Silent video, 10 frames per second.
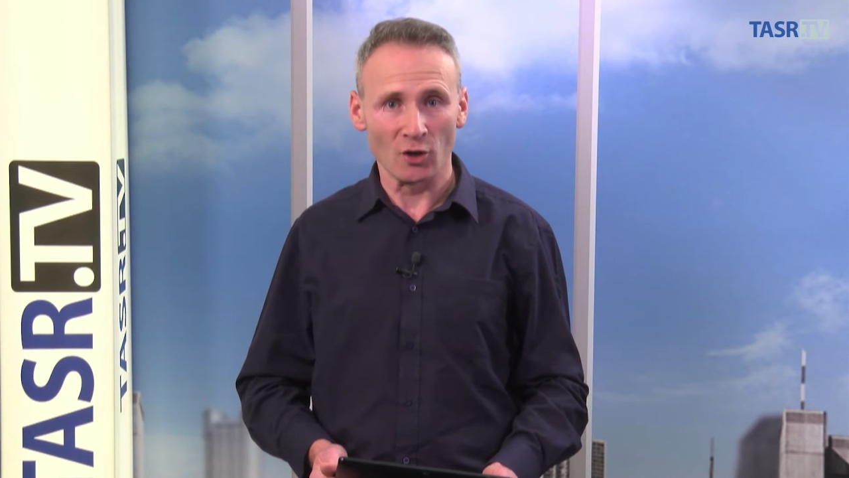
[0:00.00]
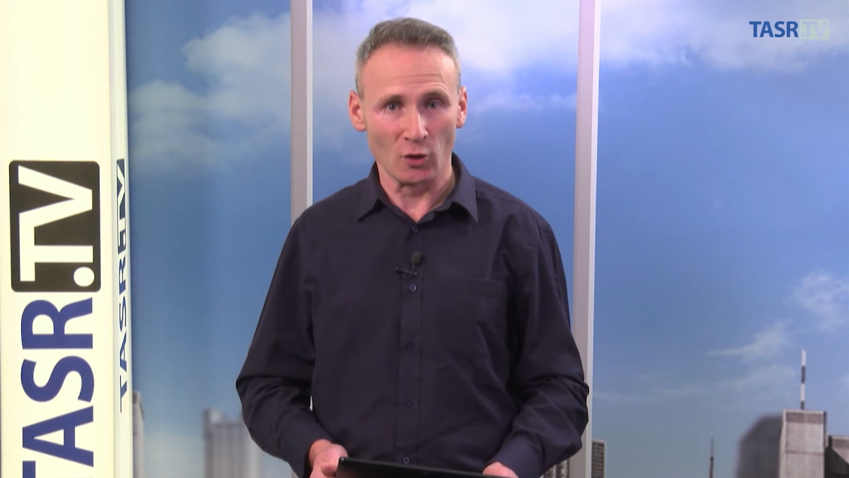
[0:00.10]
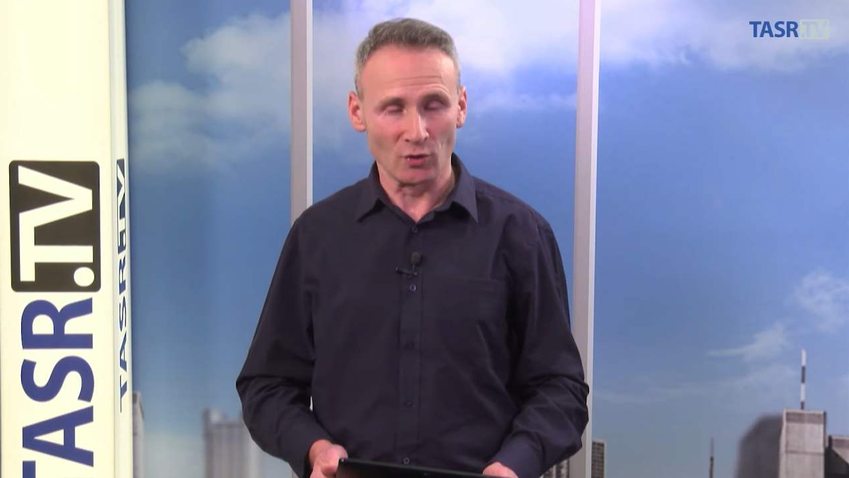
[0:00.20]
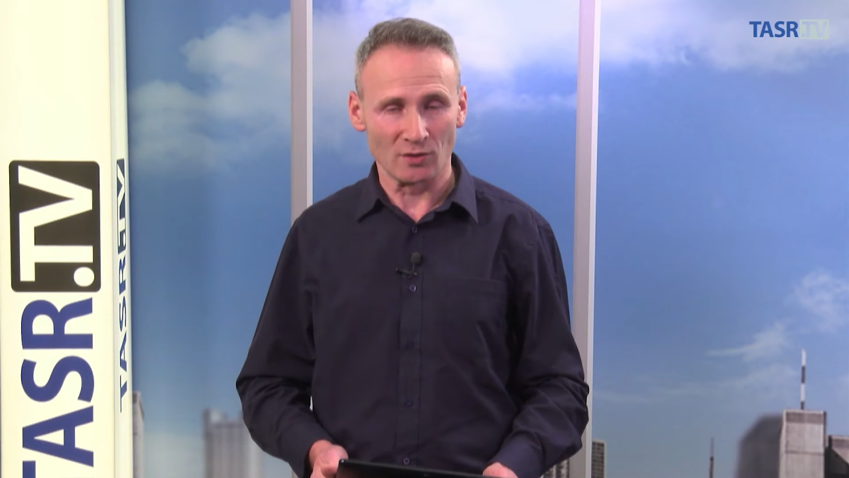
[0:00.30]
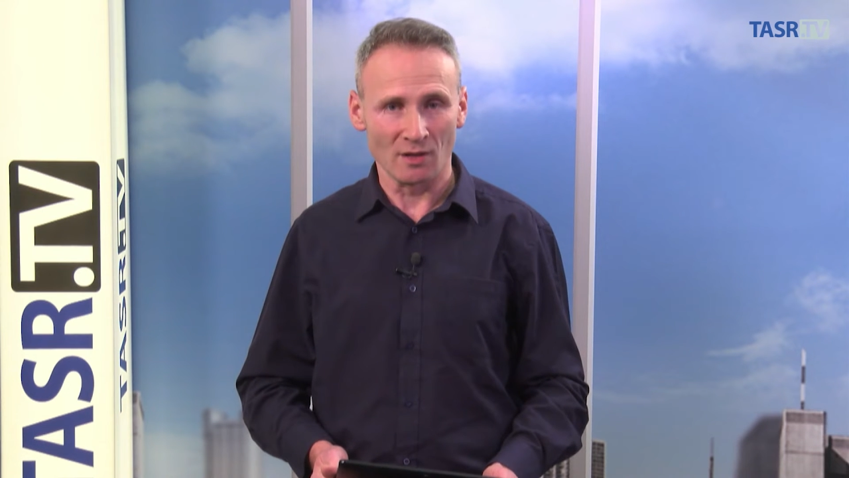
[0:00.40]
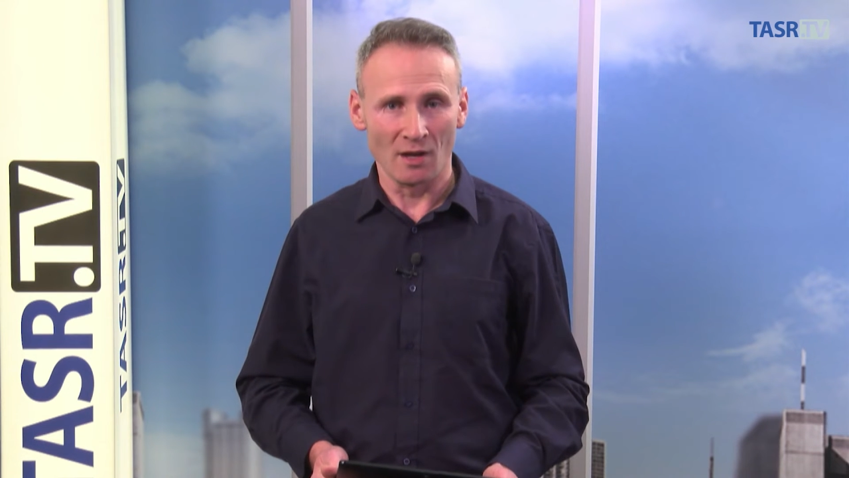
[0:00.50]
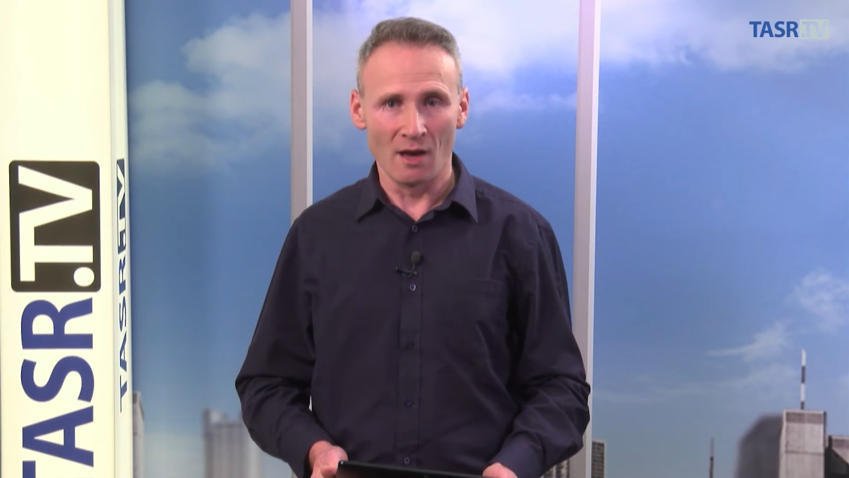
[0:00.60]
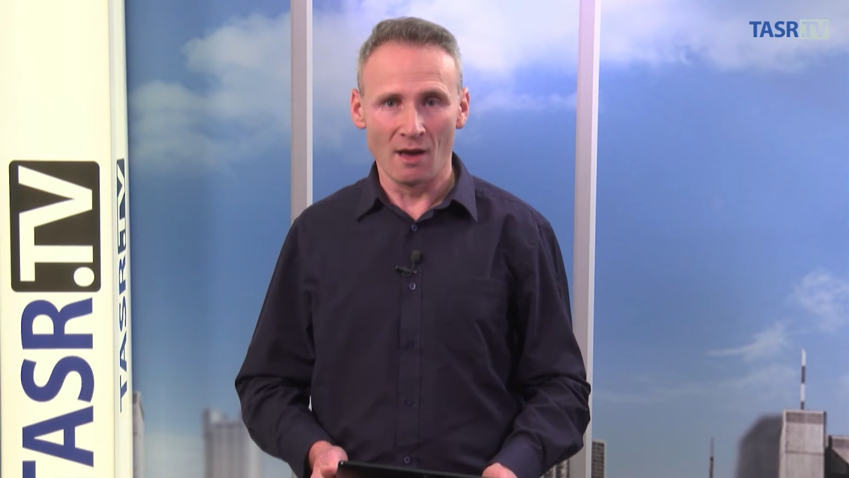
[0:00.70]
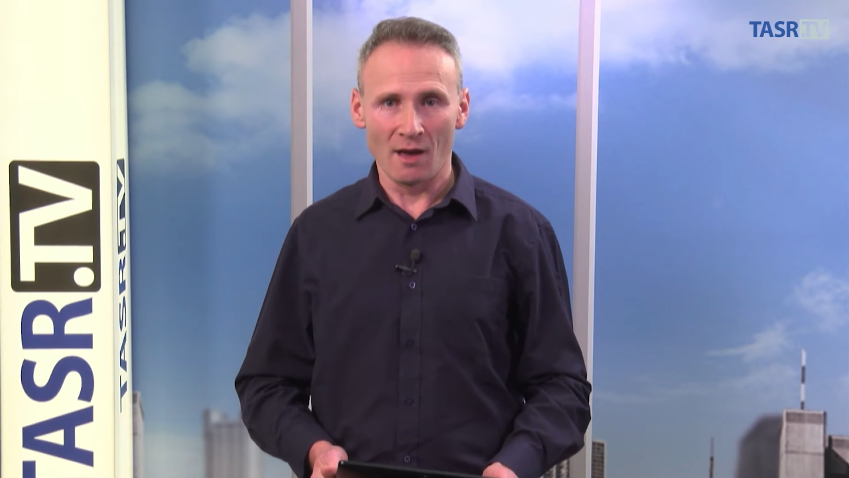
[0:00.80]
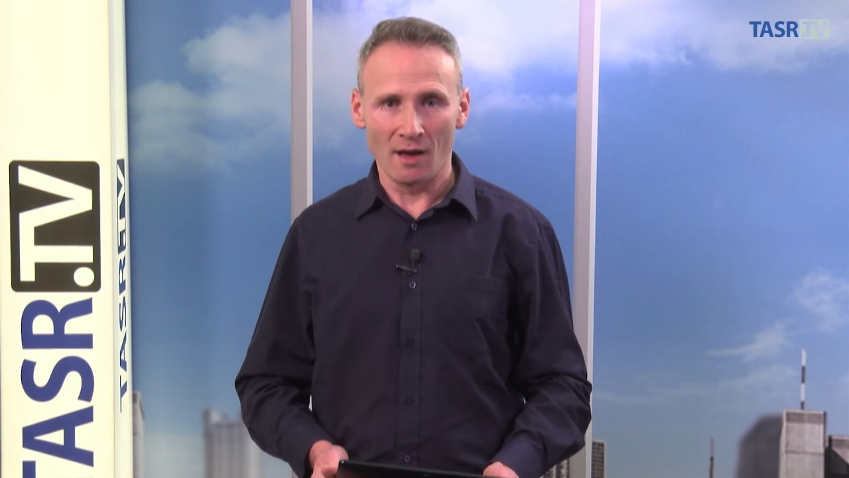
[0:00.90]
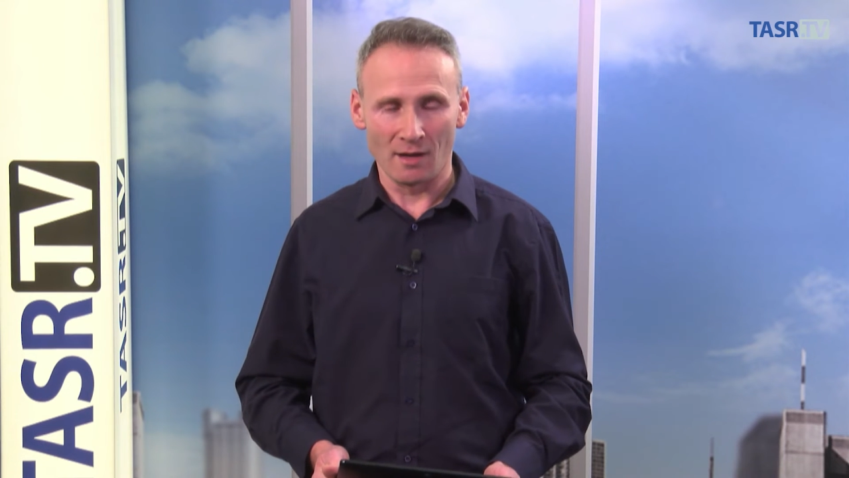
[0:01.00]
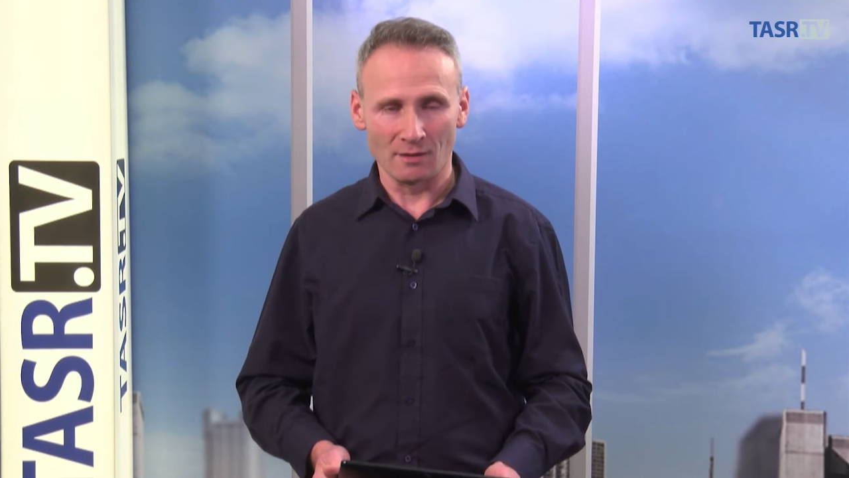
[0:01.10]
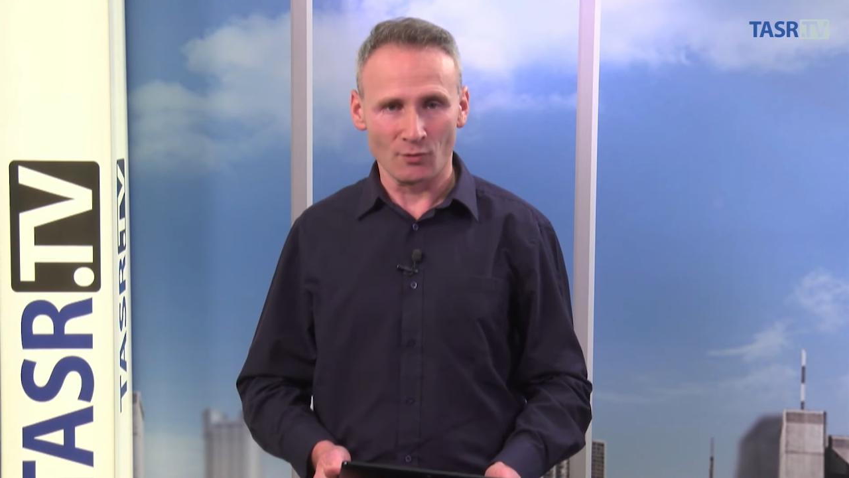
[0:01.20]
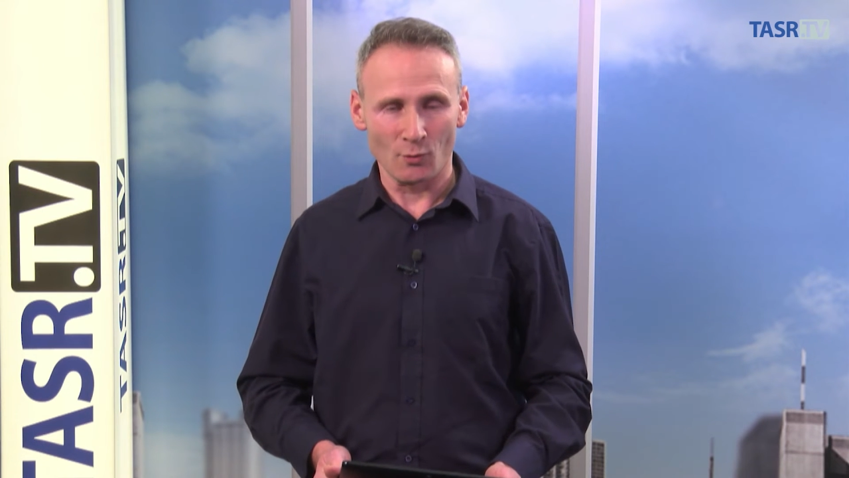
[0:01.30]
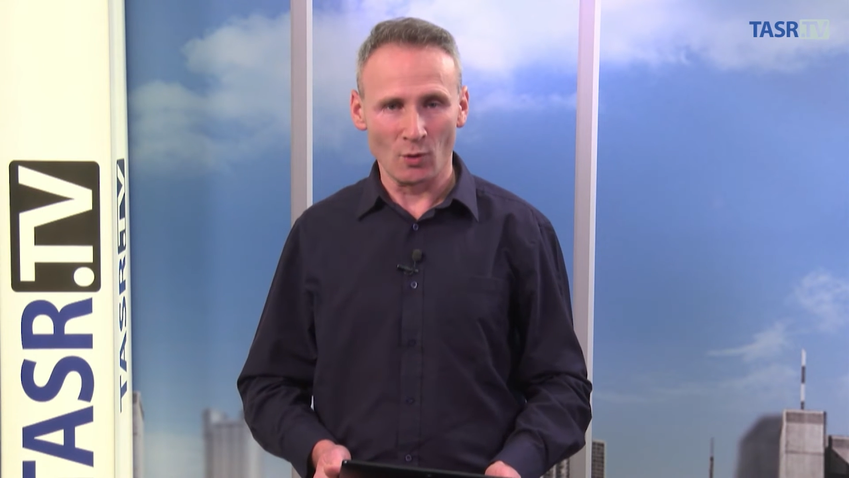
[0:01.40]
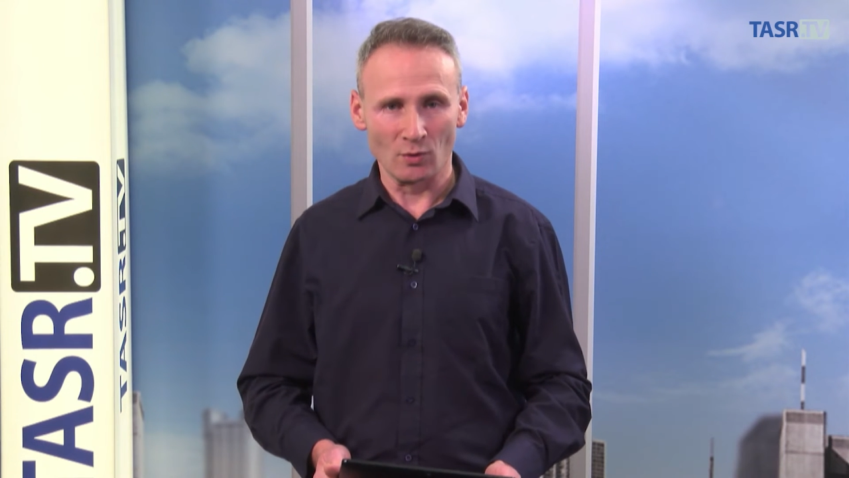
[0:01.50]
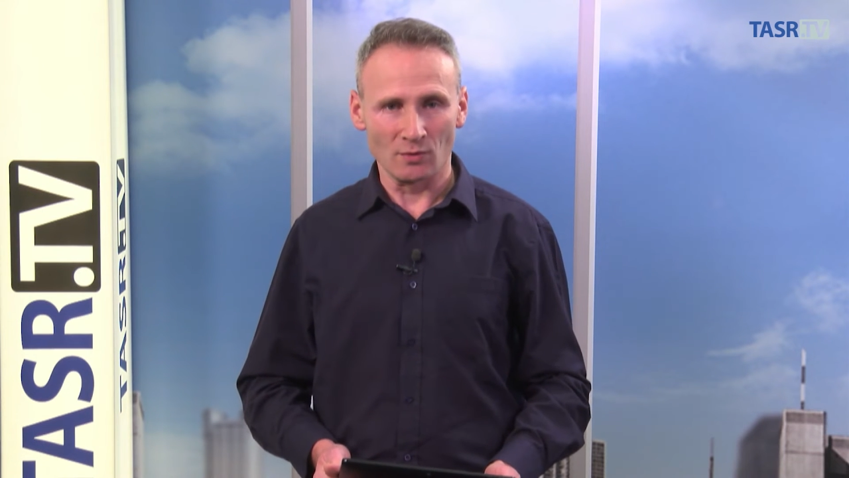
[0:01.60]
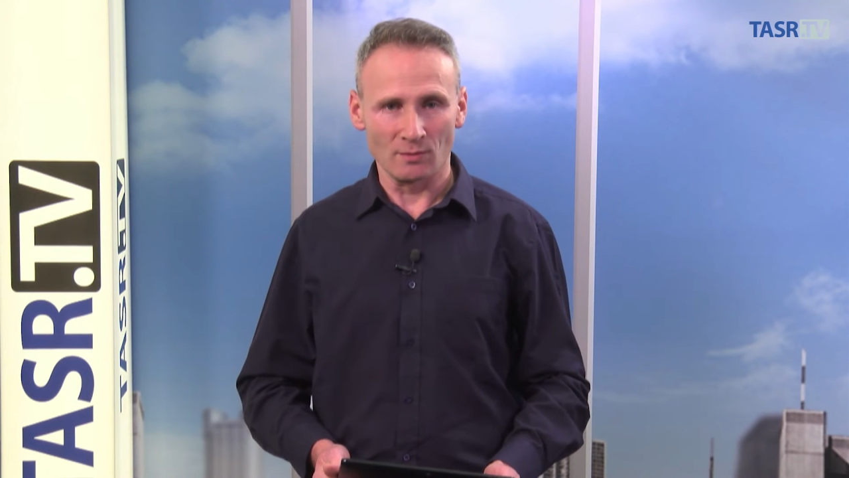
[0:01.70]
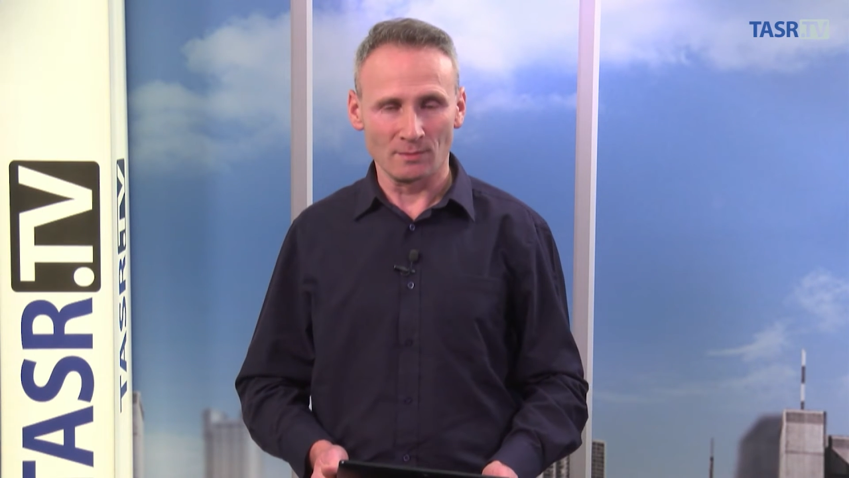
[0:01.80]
used." End of quote.